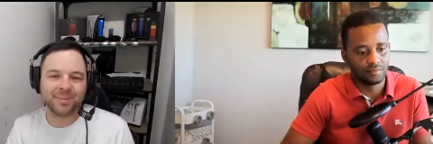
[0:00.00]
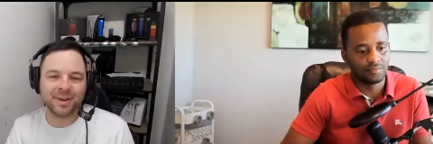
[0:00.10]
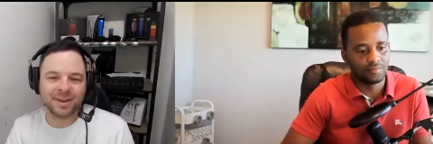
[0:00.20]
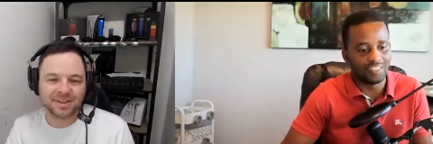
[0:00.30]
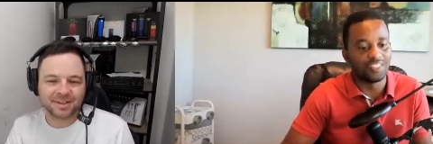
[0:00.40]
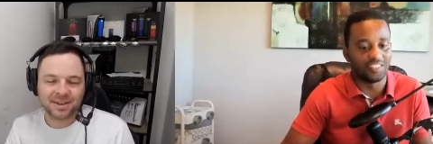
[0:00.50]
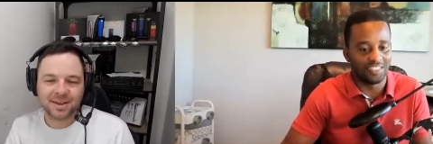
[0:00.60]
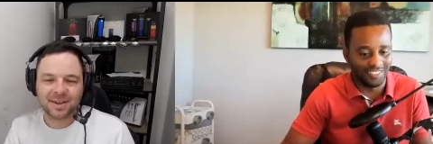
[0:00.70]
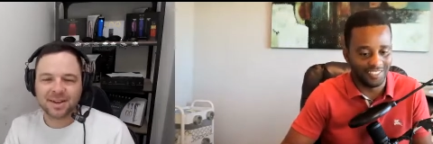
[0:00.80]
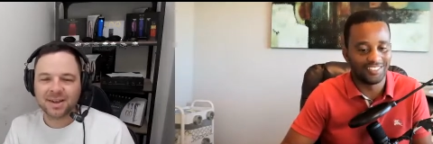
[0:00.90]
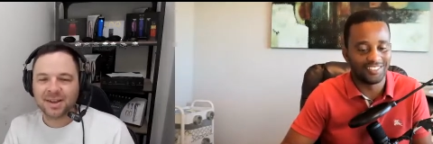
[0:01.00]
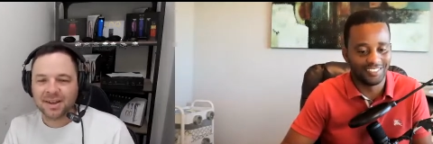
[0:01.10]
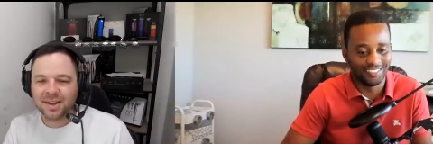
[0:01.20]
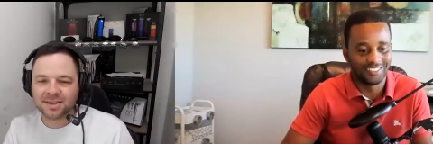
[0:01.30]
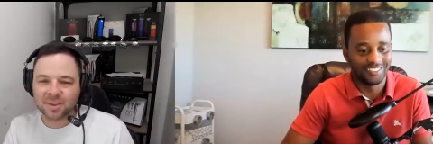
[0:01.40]
Speaker 1: mean it's
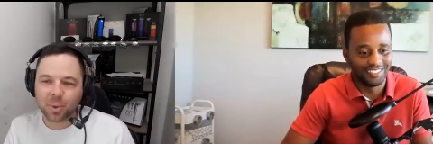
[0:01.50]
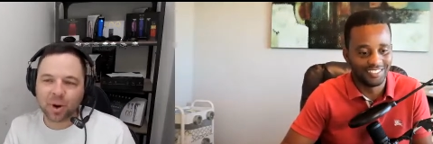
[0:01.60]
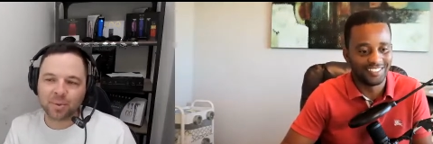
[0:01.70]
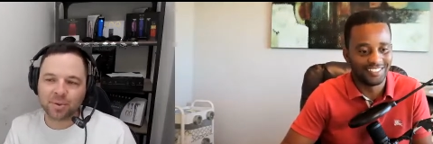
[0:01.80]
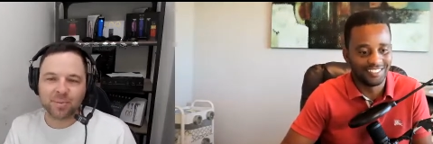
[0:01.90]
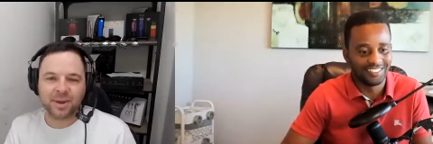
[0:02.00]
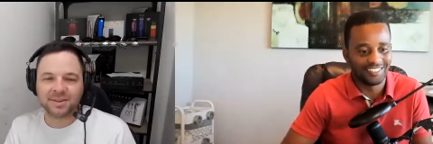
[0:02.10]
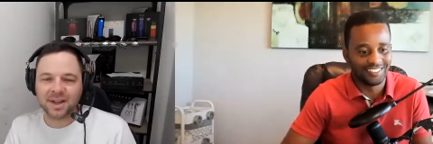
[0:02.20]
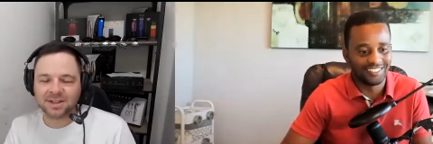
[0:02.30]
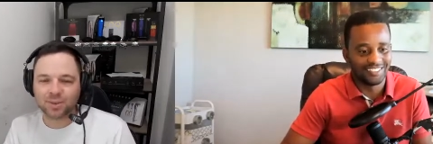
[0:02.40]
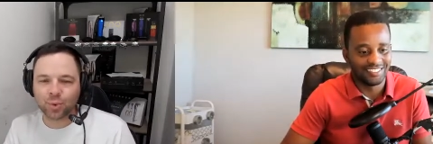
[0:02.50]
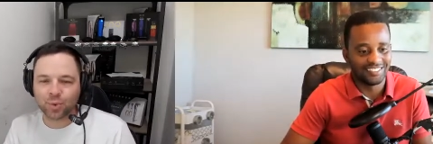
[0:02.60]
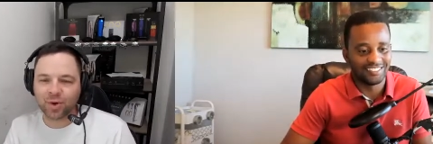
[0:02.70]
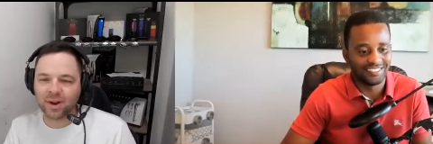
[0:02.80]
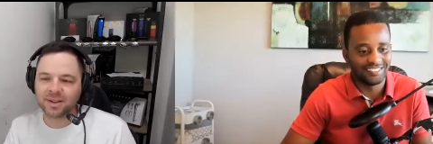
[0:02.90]
it's the barber that makes that tool
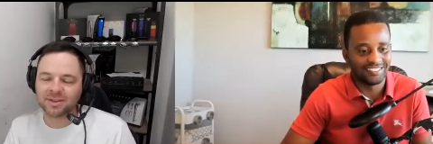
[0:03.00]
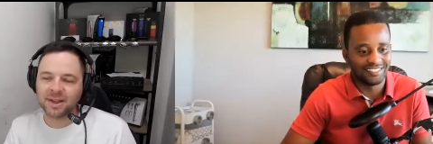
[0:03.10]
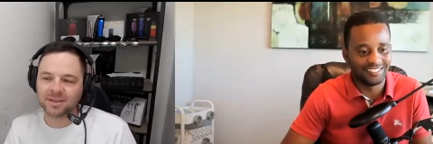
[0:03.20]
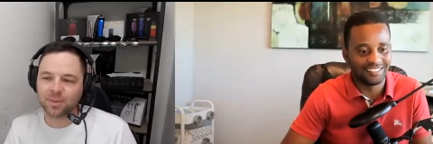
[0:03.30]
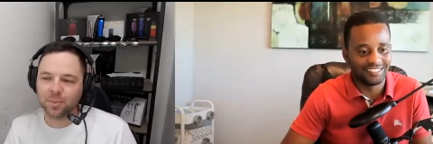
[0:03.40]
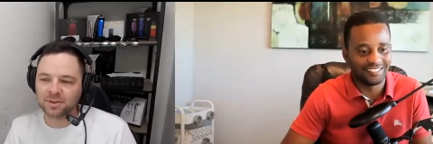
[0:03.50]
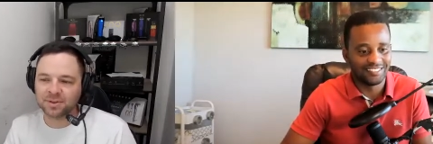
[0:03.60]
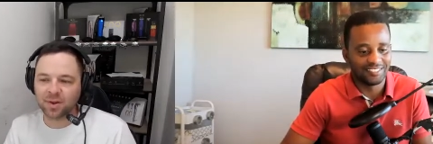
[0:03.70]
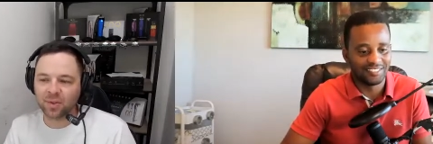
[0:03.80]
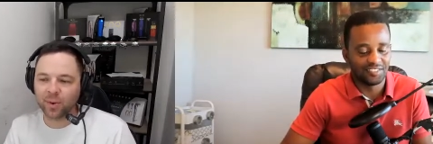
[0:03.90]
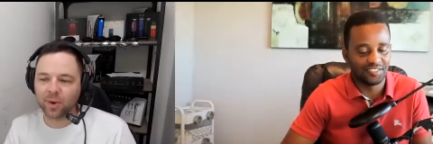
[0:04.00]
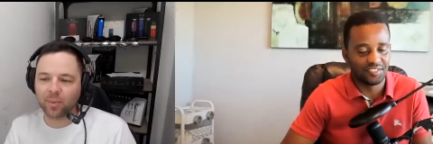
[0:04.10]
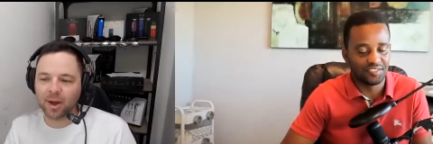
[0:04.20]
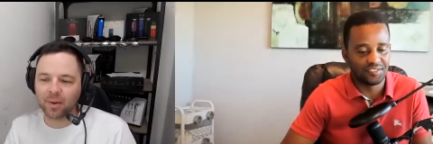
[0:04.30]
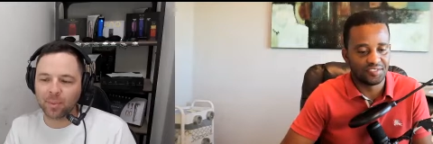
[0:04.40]
great it's not so much the other way
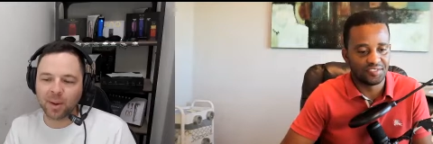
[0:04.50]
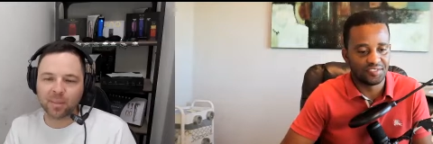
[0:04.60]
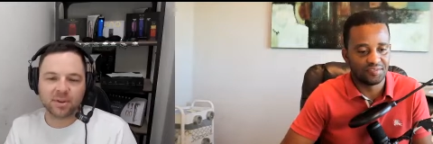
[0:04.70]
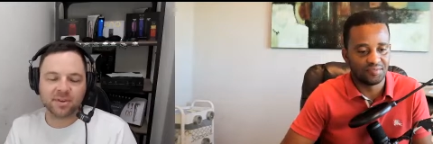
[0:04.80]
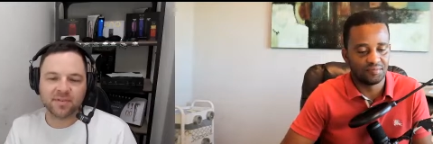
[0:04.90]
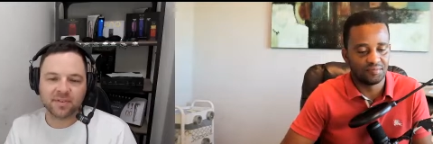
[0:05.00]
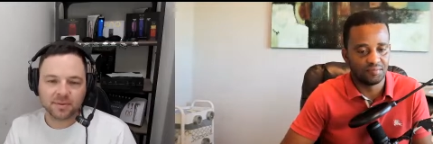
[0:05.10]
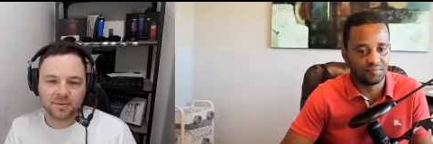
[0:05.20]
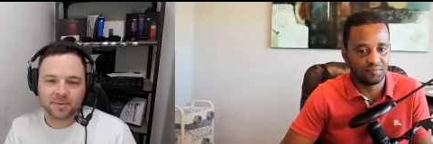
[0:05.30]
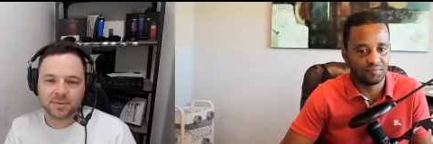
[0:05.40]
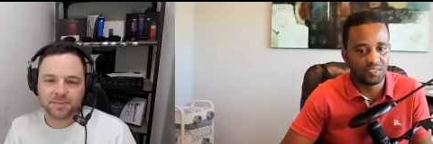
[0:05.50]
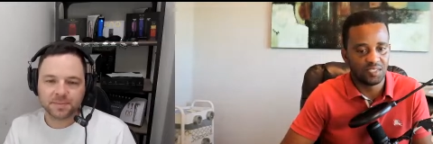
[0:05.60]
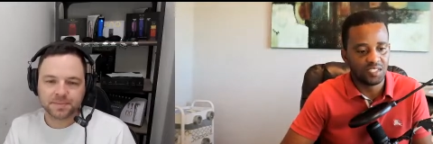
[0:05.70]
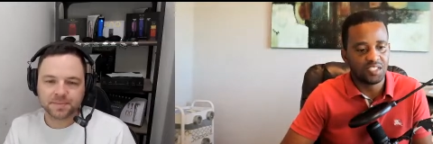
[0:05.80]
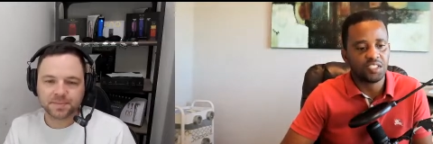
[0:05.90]
around in my belief
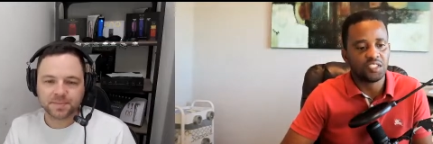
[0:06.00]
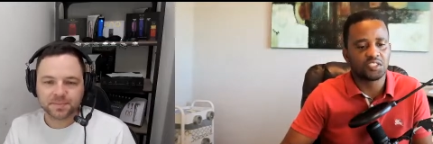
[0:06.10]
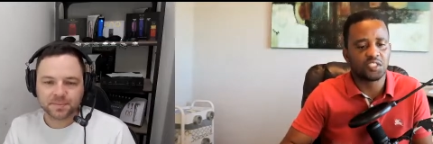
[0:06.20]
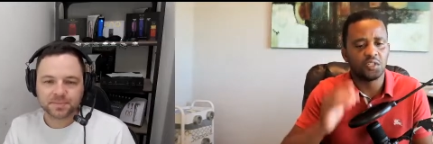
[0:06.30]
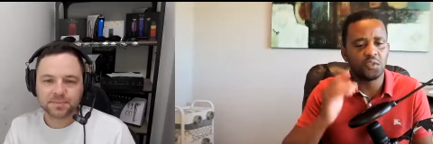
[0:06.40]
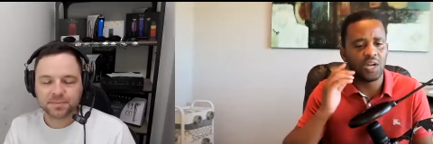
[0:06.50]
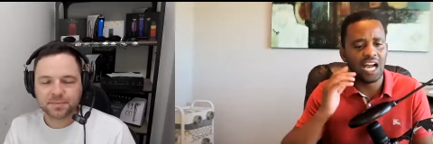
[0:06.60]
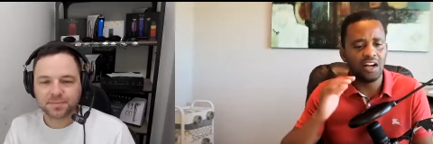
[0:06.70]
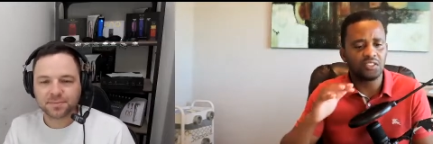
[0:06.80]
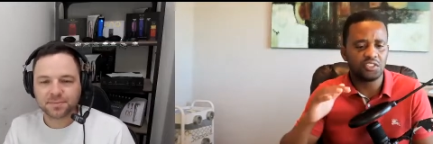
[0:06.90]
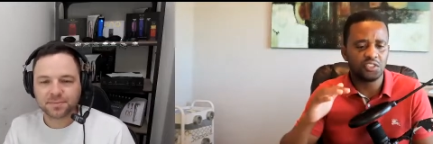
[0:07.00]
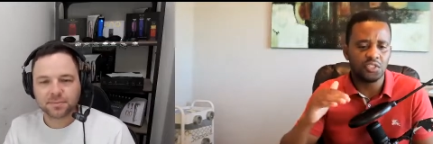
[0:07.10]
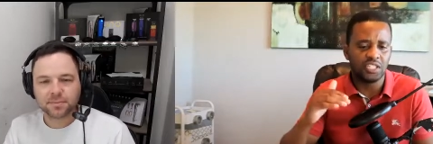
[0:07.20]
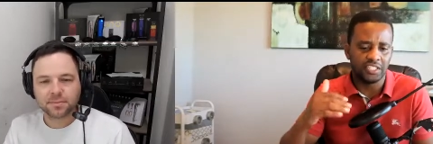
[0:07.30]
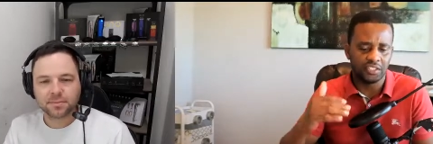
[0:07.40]
Speaker 2: so how did you
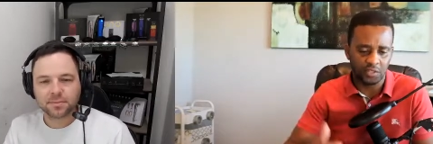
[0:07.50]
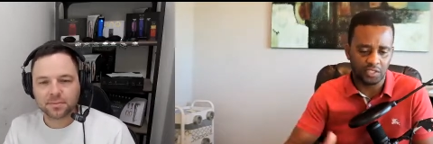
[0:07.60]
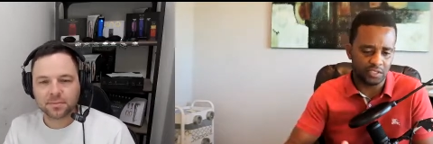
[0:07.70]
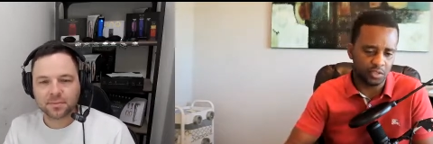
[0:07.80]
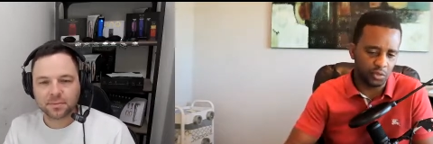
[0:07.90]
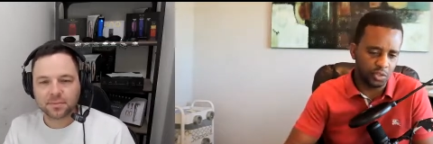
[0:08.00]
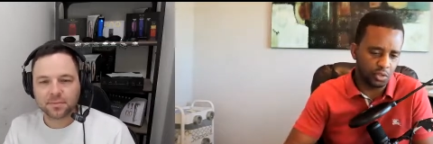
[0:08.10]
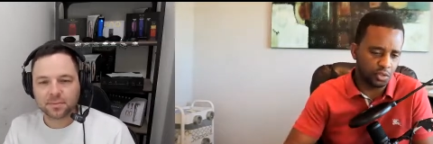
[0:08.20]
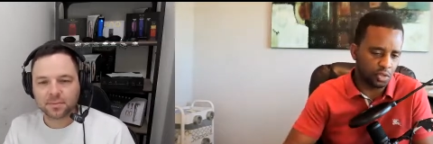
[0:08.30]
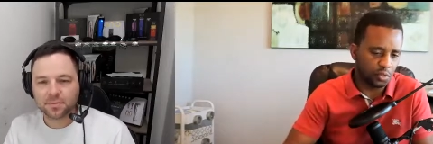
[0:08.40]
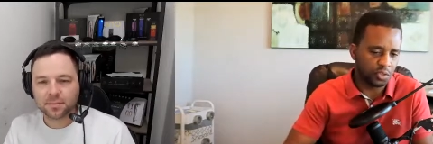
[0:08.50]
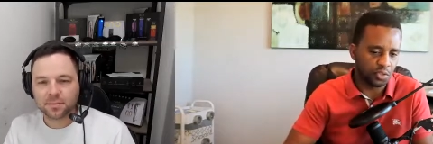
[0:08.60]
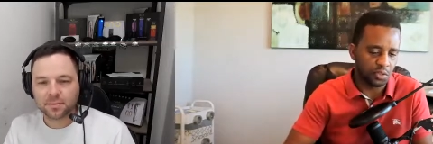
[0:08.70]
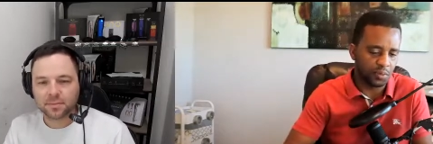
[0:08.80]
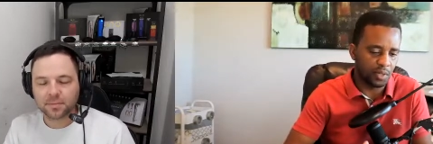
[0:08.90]
get interested in doing youtube so
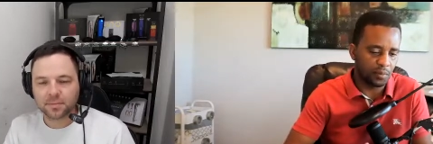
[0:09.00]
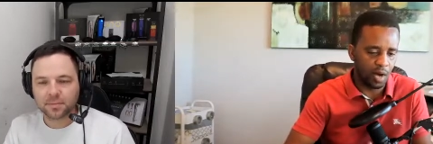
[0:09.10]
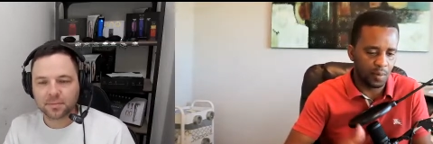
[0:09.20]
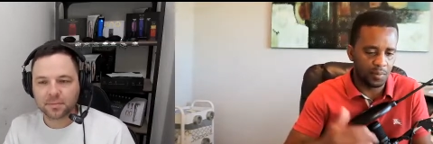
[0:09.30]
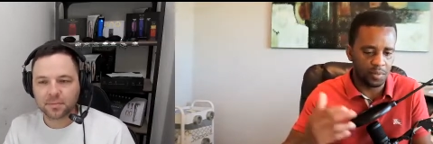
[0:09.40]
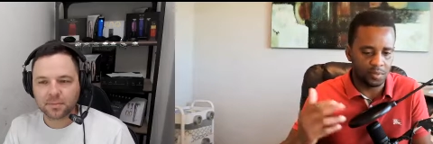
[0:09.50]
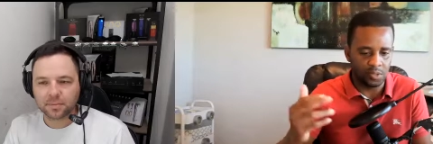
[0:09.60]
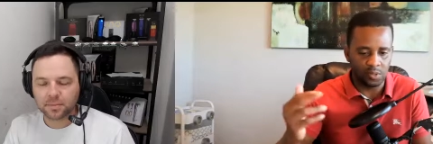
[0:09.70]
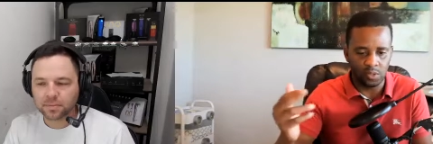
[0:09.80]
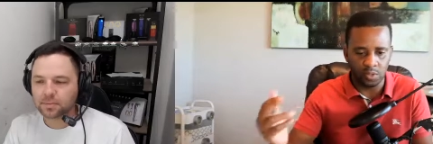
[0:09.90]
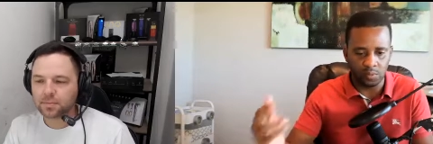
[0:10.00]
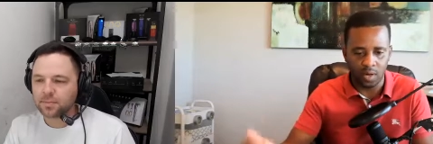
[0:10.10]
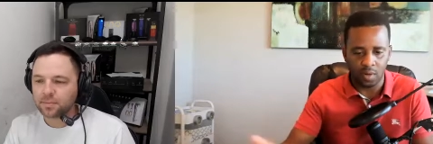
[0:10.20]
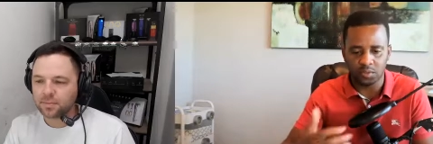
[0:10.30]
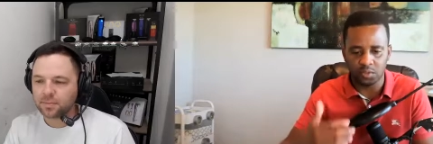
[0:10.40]
you've been a barber you,
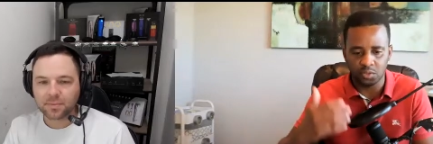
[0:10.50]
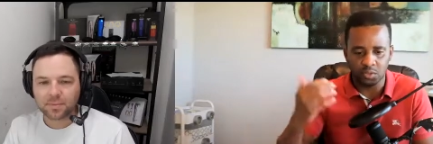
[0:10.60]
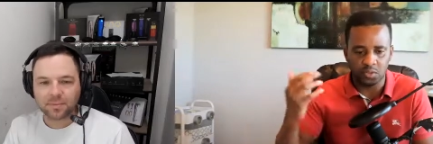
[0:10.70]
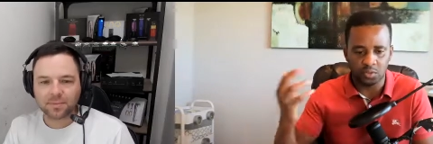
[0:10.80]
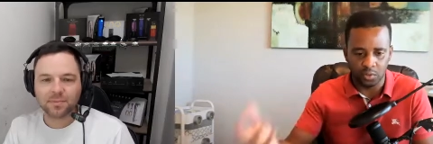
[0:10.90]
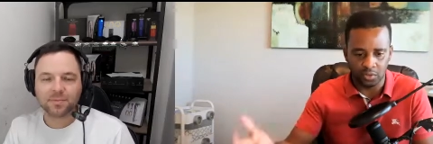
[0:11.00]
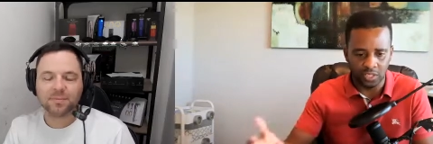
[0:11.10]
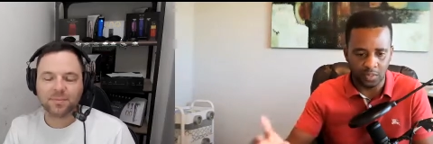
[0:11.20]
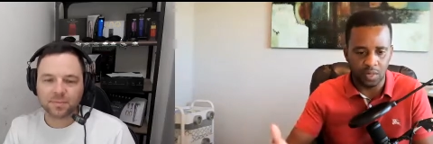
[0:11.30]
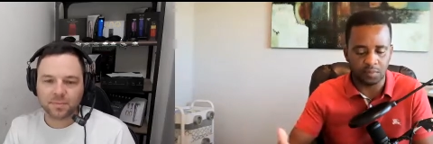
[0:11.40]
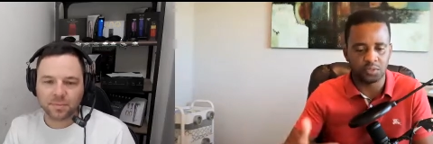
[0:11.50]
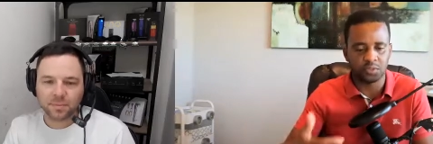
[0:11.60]
own a barber school you worked at a